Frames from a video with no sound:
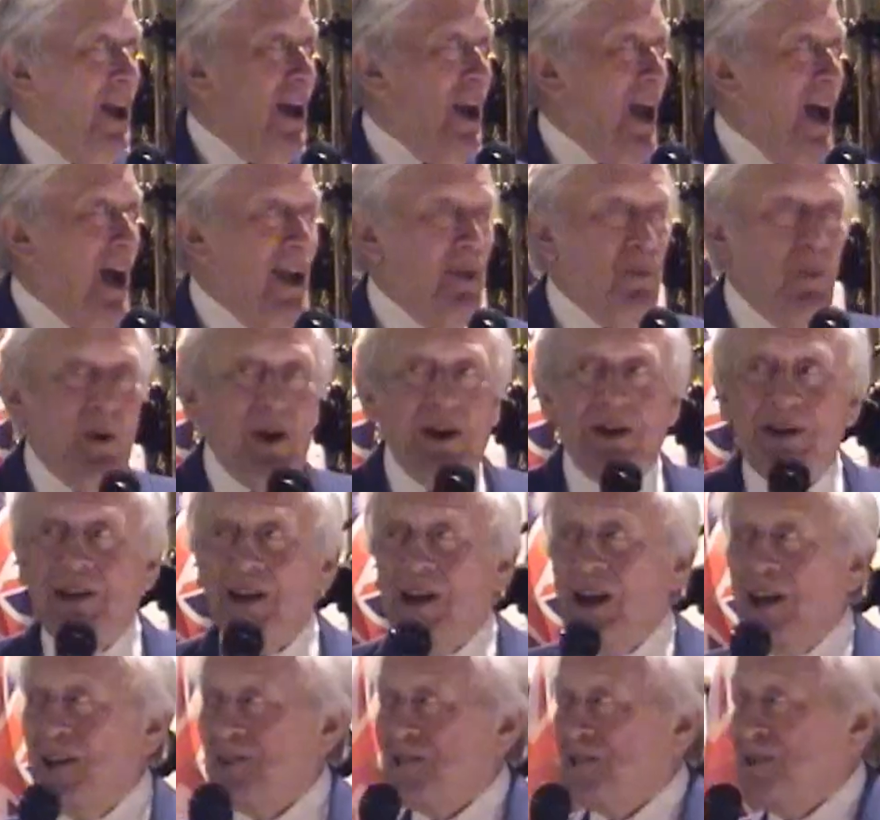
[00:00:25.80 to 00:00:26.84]
and I went to
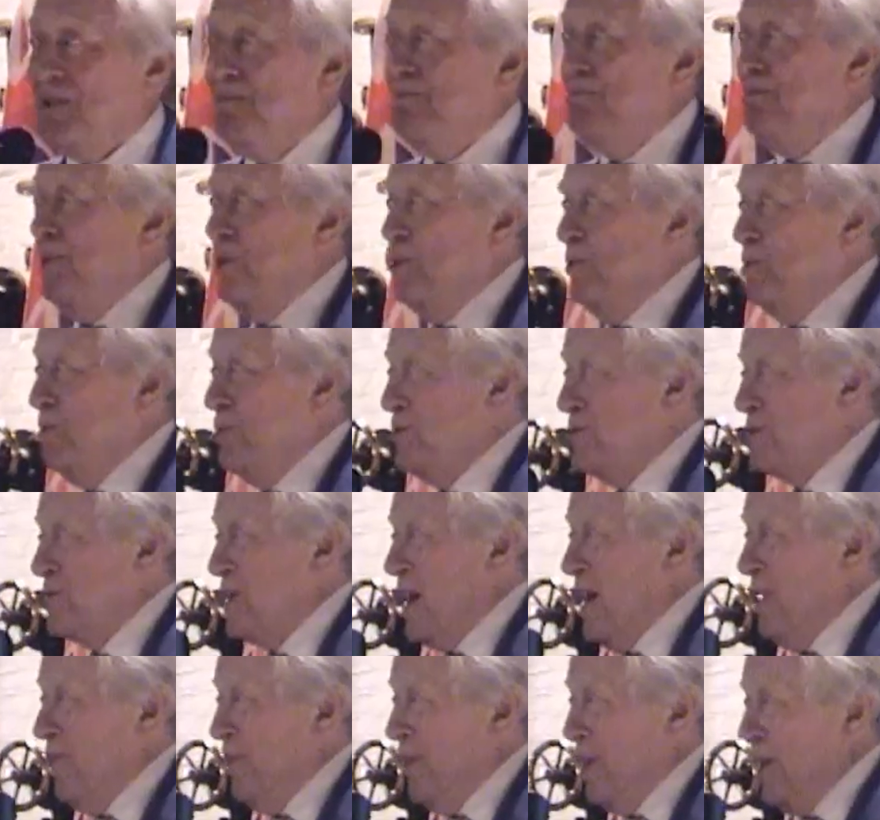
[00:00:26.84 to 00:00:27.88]
get some booze
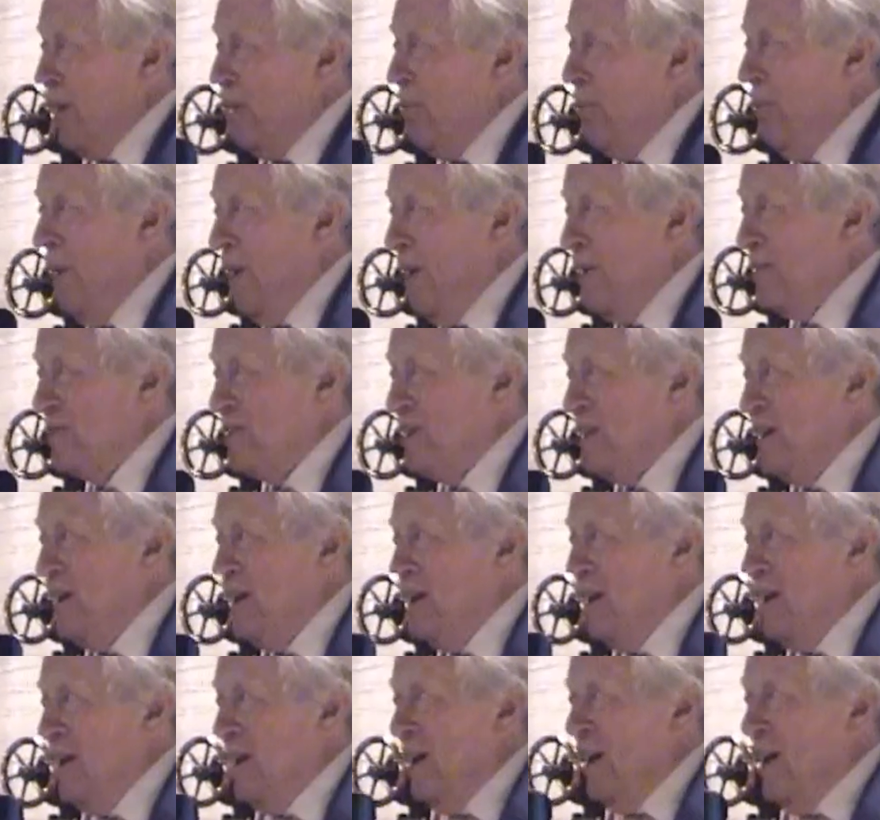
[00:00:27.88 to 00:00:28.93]
to have a little party
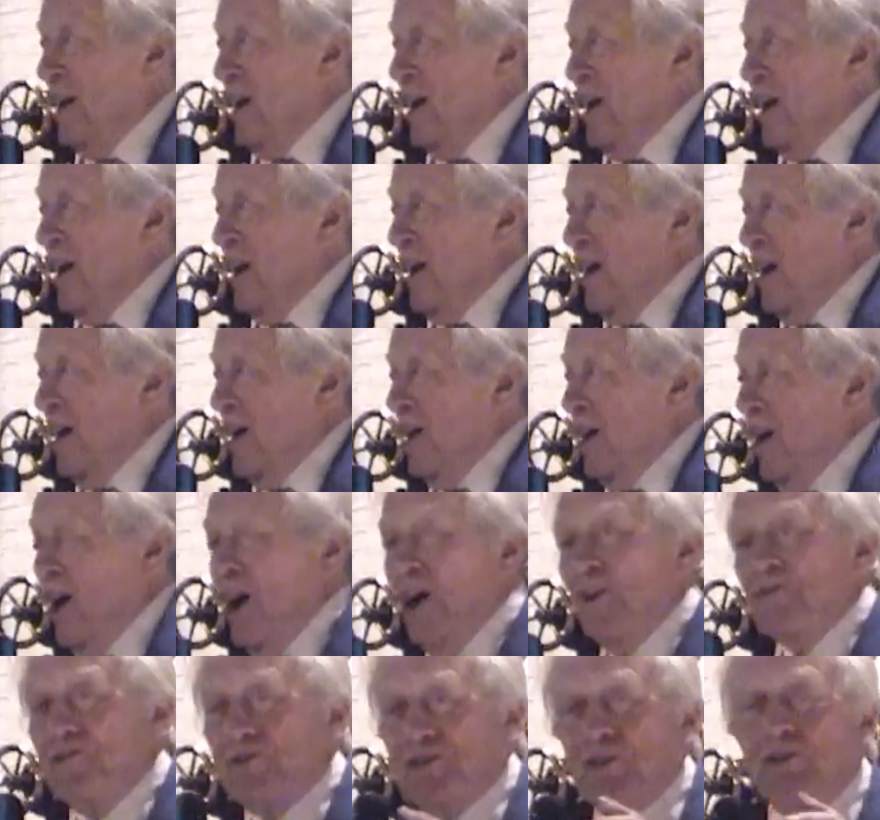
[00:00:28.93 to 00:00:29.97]

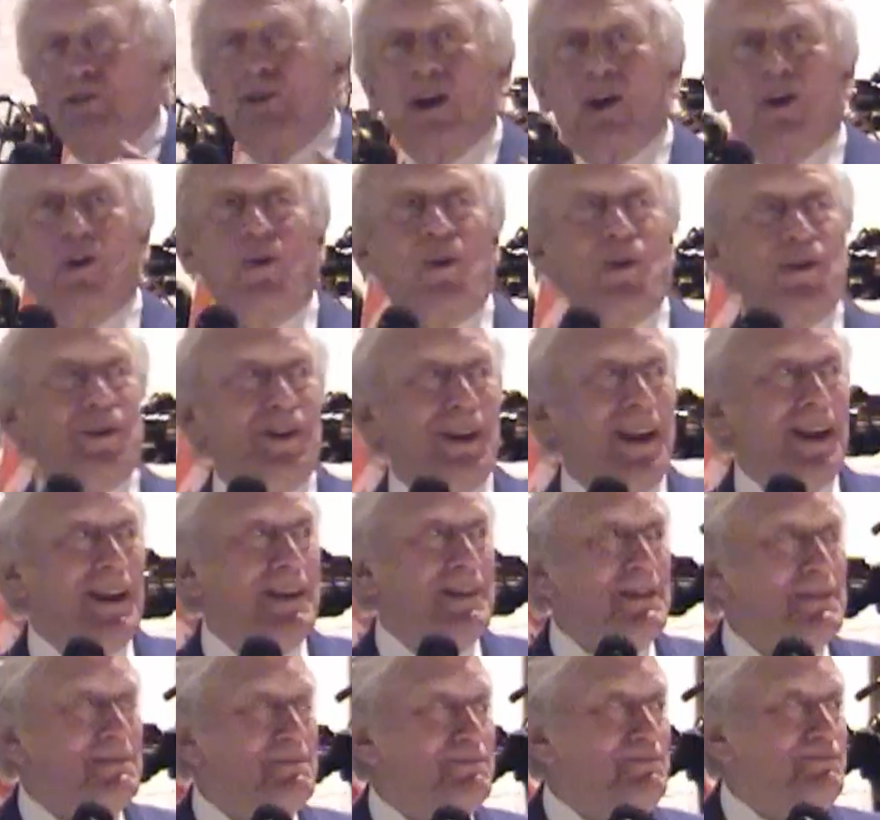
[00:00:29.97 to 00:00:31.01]
after the recording.
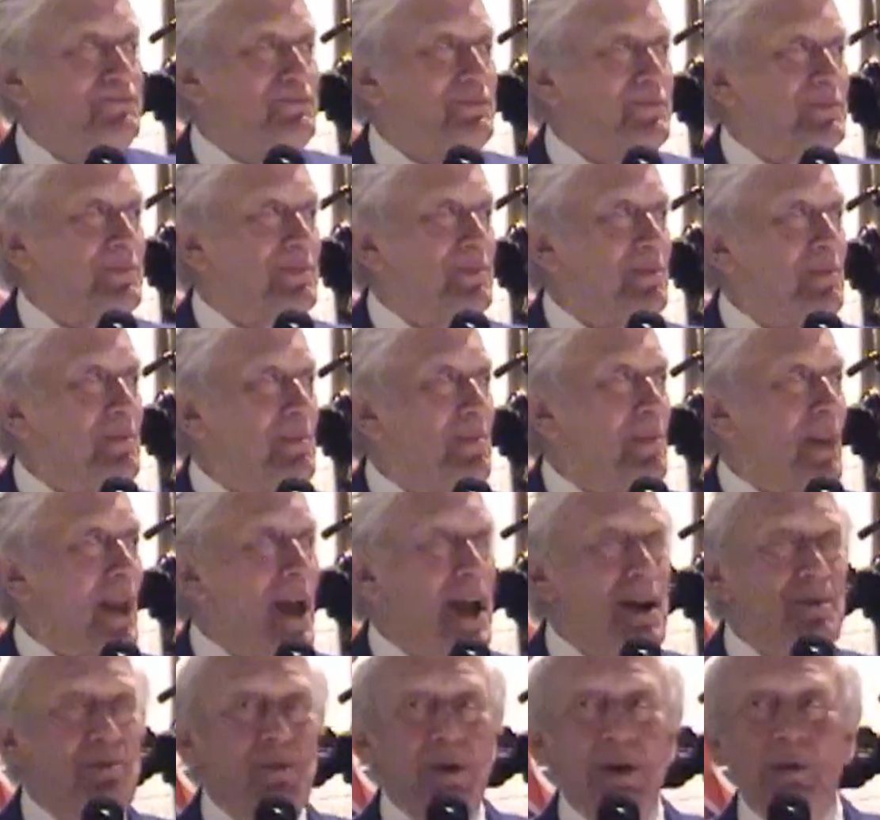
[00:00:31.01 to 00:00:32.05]

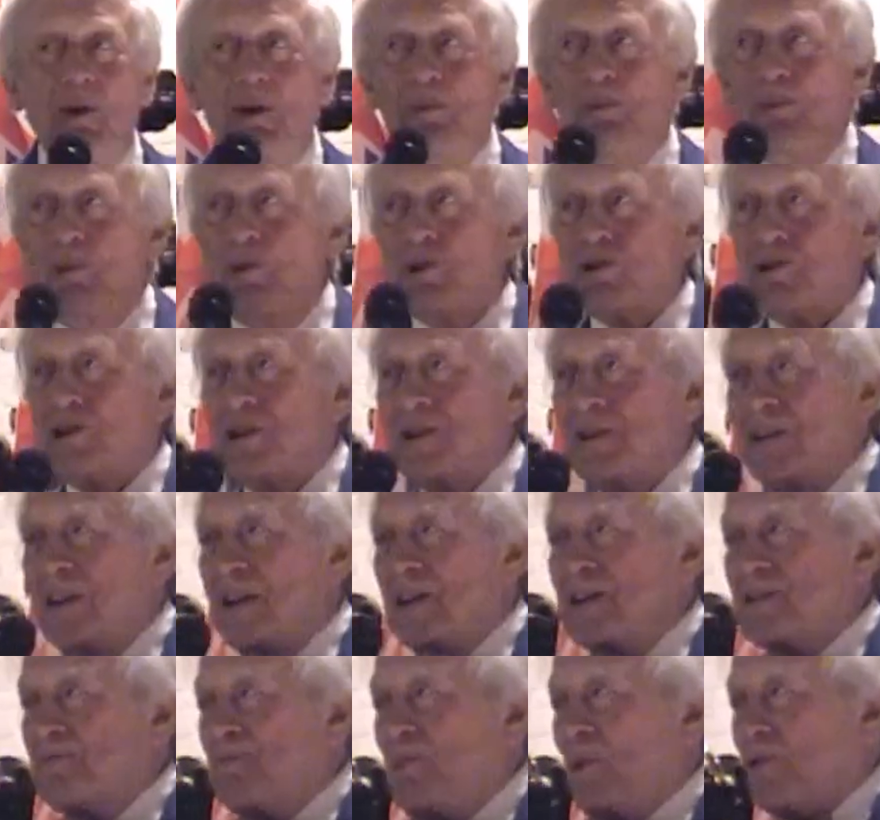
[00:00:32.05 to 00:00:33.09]
And we were pushing
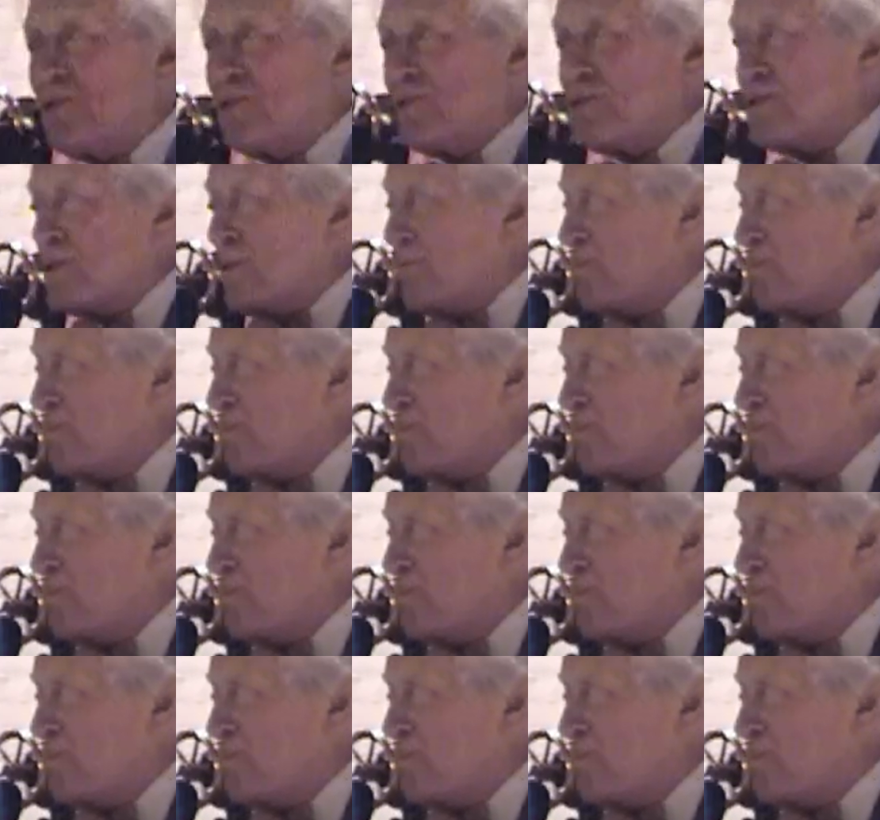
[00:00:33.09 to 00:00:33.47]
these bottles